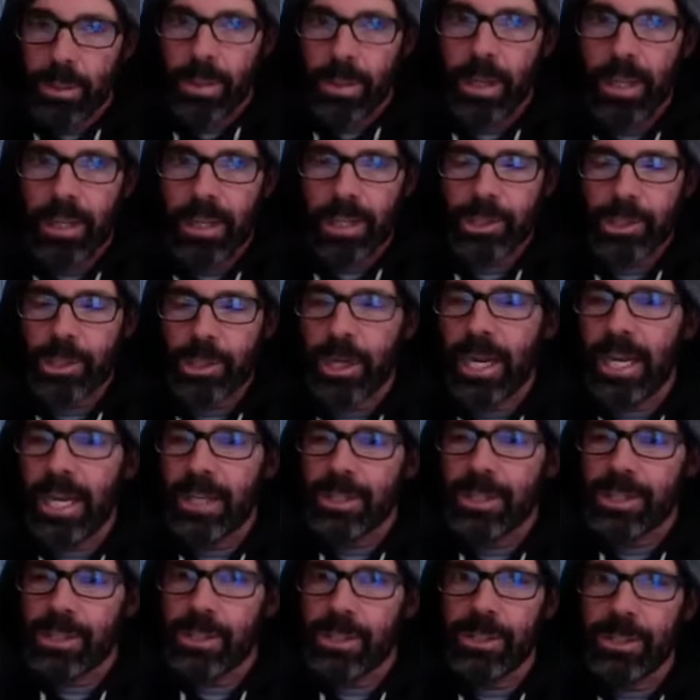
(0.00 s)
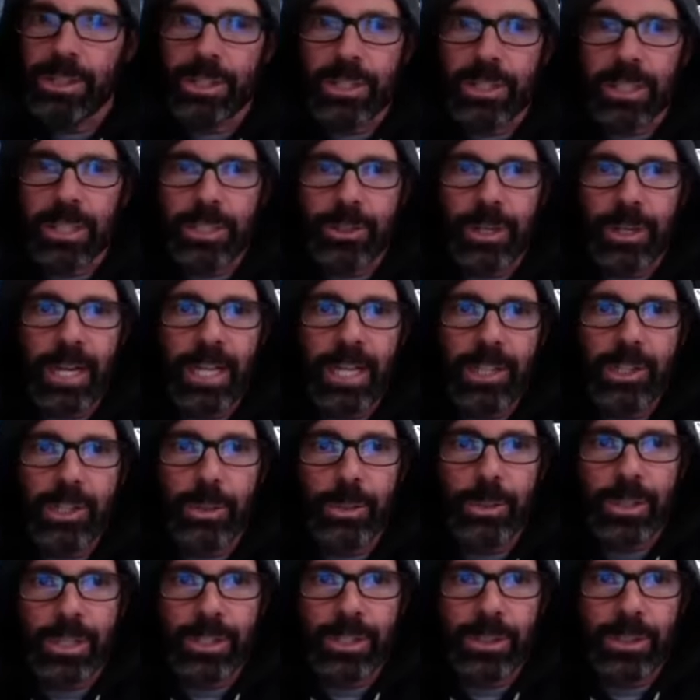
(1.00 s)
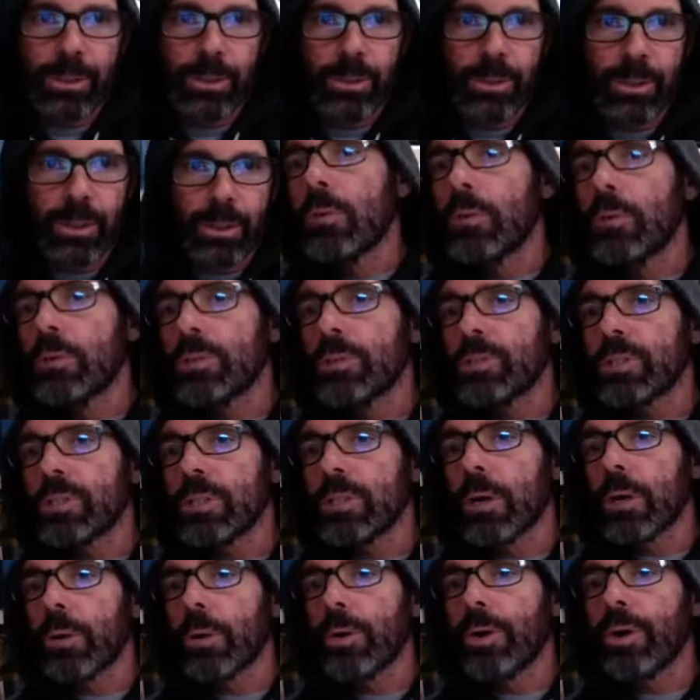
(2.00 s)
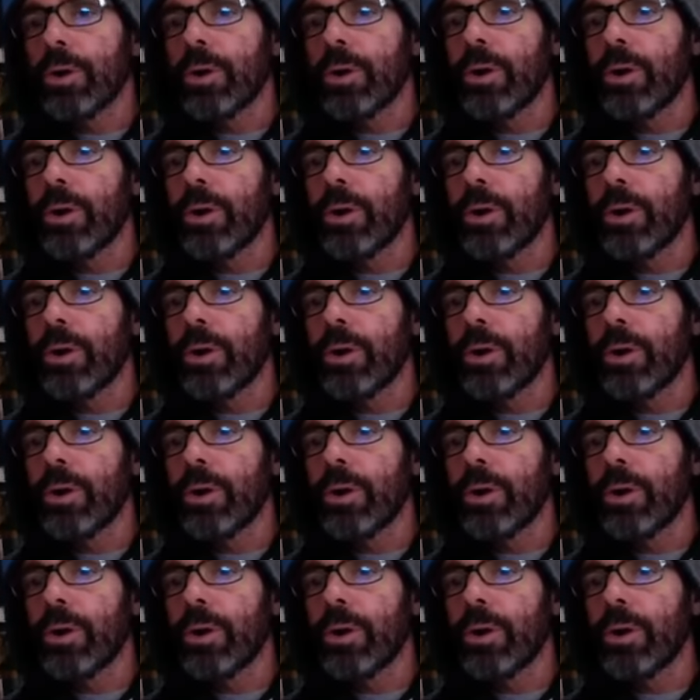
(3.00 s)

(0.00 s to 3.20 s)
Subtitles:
And just let your hands do what they do. Slower.